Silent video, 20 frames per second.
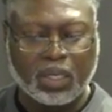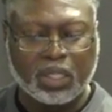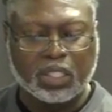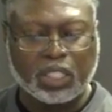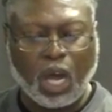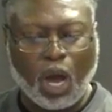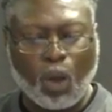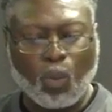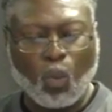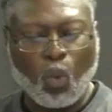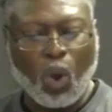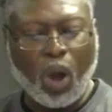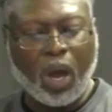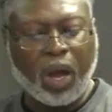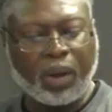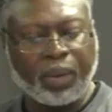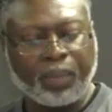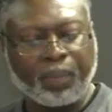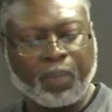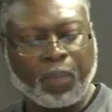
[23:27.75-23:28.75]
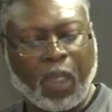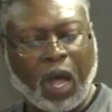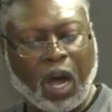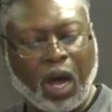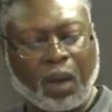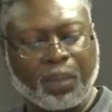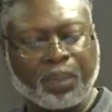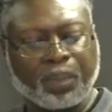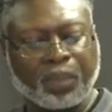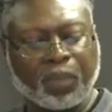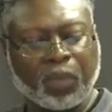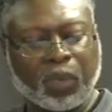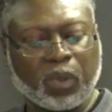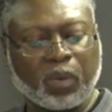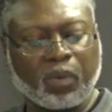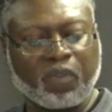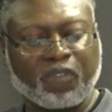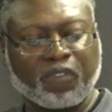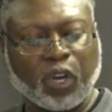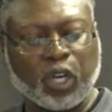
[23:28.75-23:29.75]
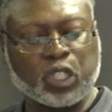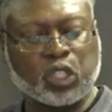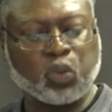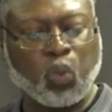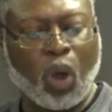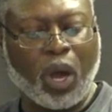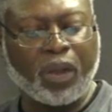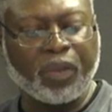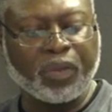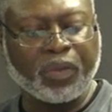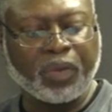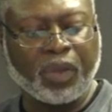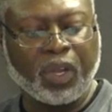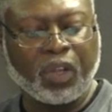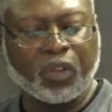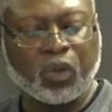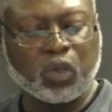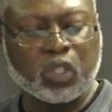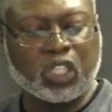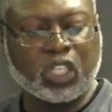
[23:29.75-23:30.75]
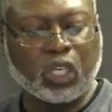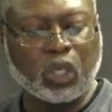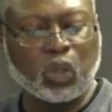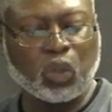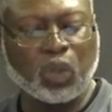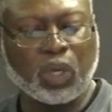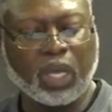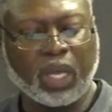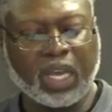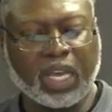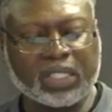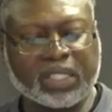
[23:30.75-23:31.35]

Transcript: Psalm 1, um, verse 1 through 2.